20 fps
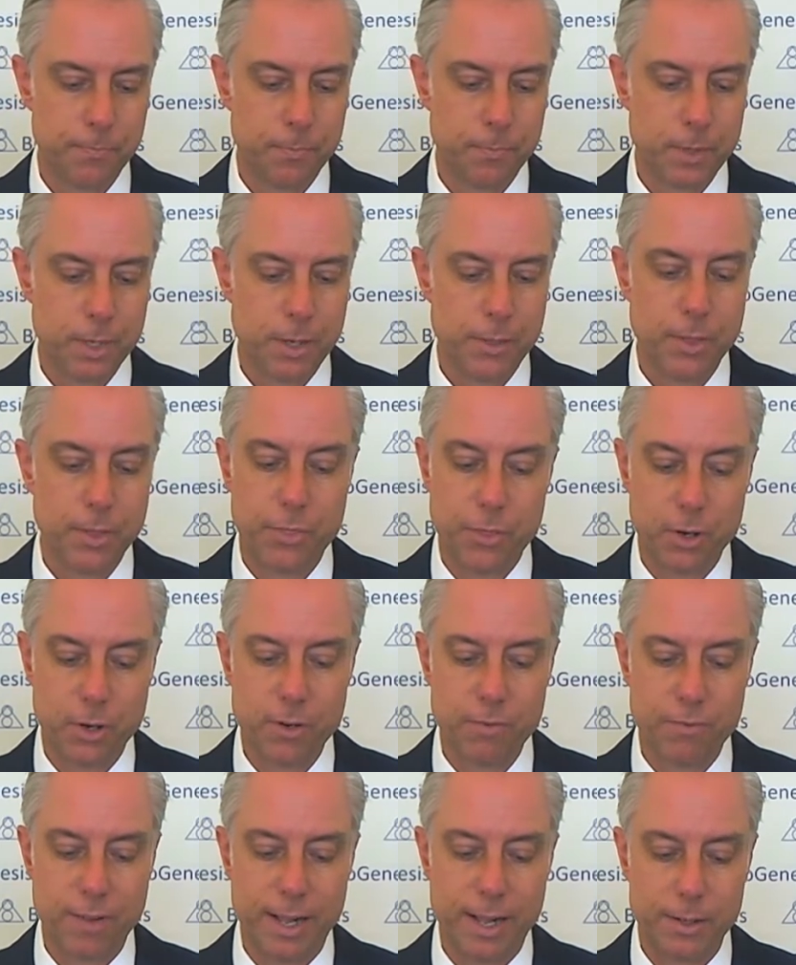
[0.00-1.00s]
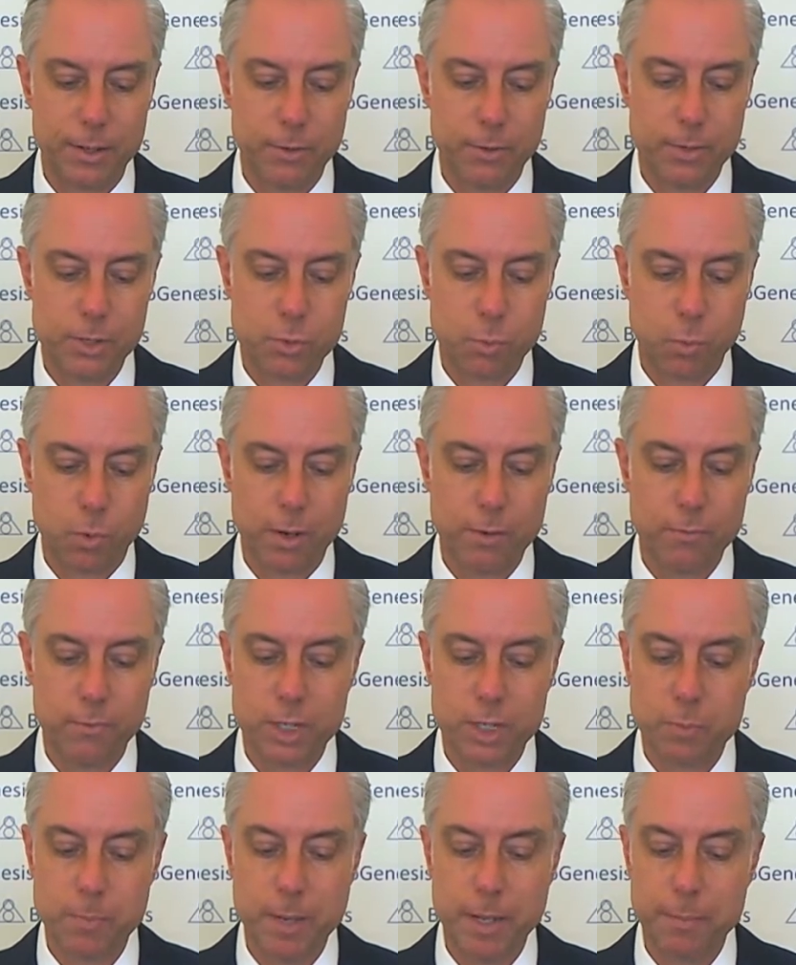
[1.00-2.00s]
The third value is one
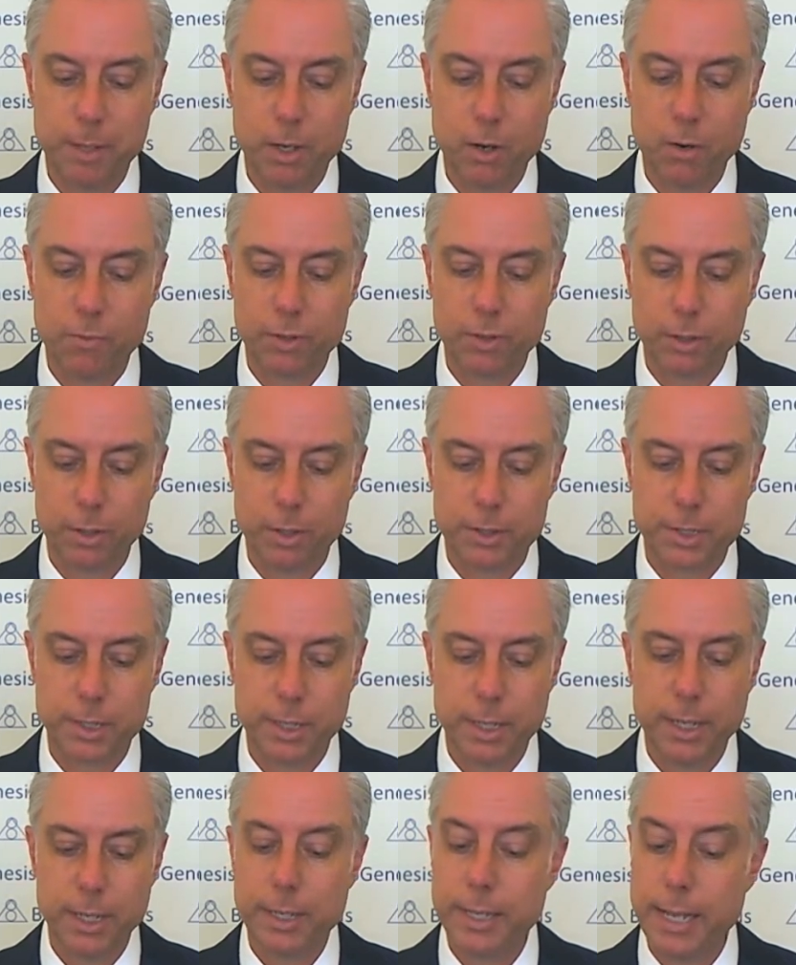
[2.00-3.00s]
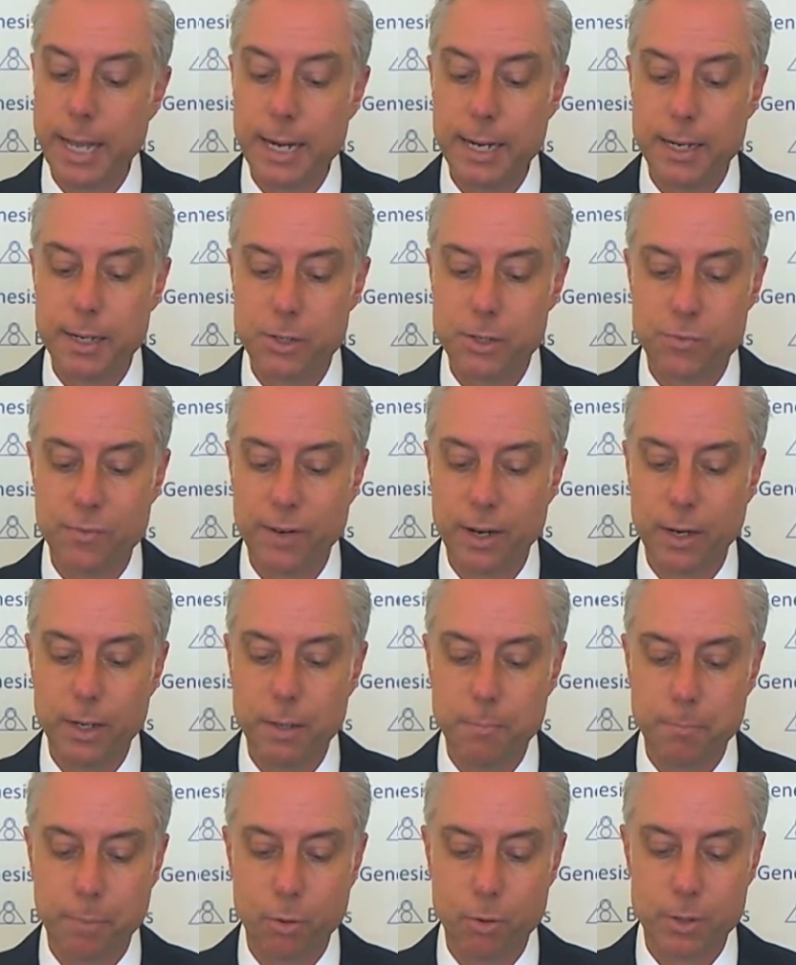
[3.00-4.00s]
which may be overlooked, yet it is very
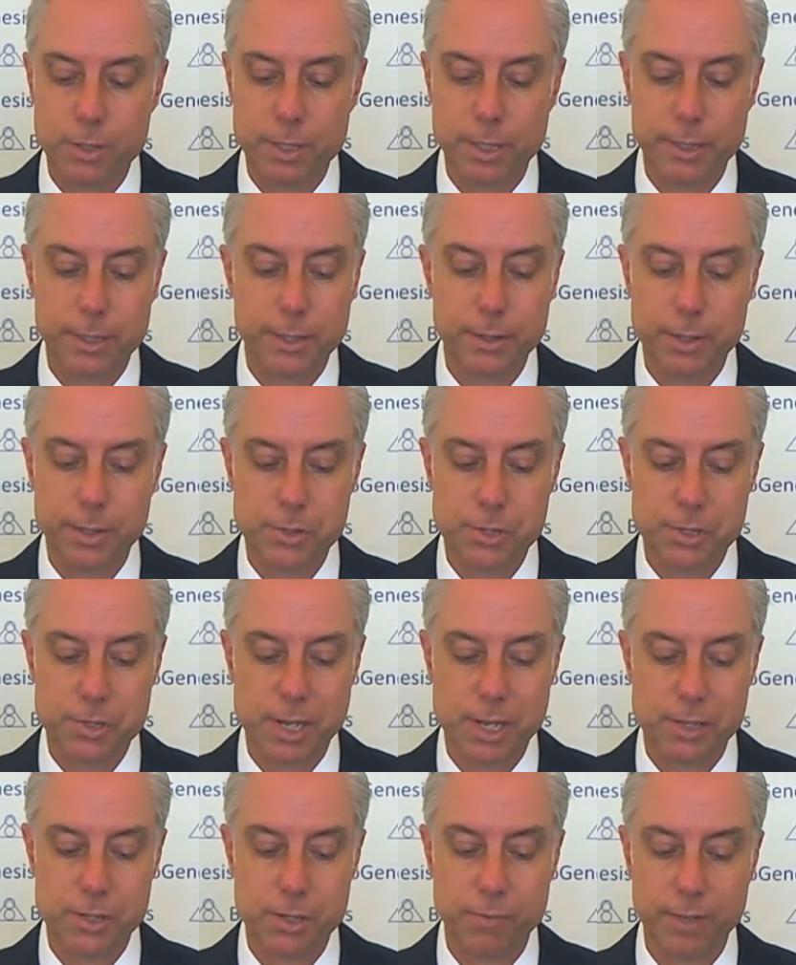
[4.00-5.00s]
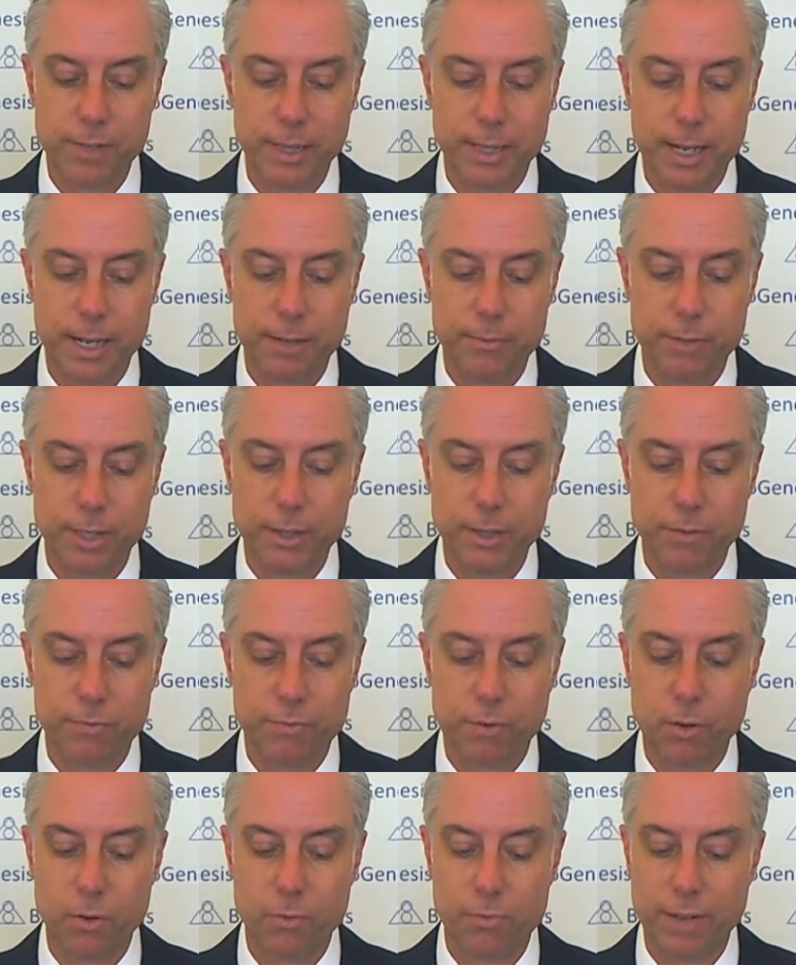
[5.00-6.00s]
important in the success of enlivening the
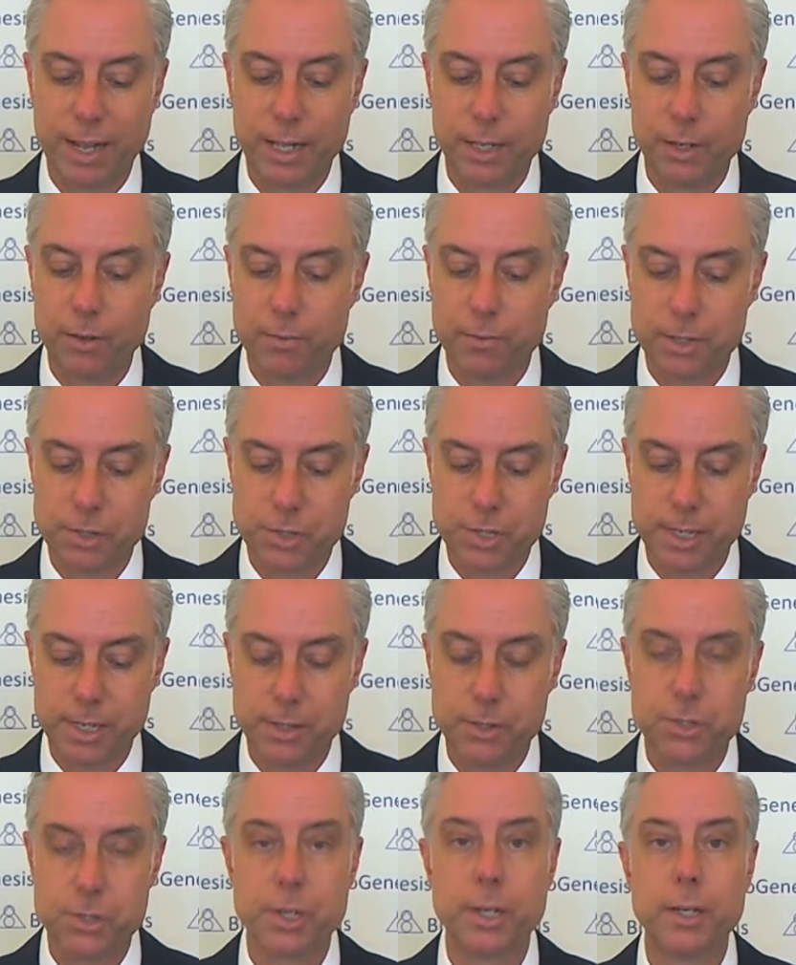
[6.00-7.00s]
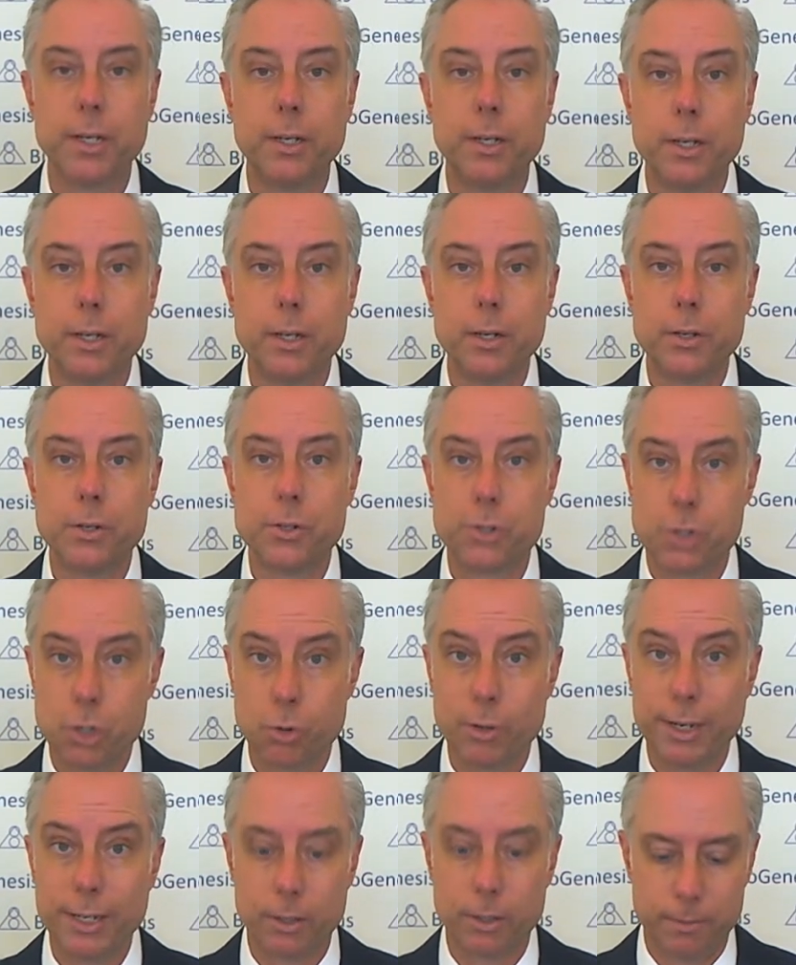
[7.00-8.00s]
full value of the seeds.
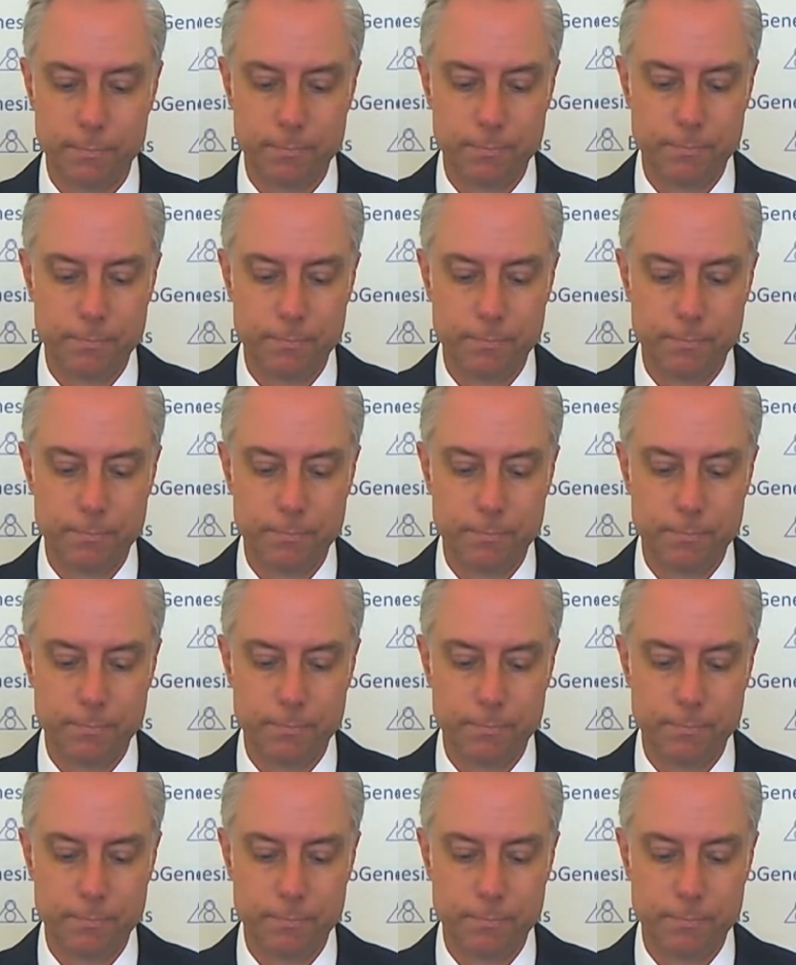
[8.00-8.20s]
Surrender.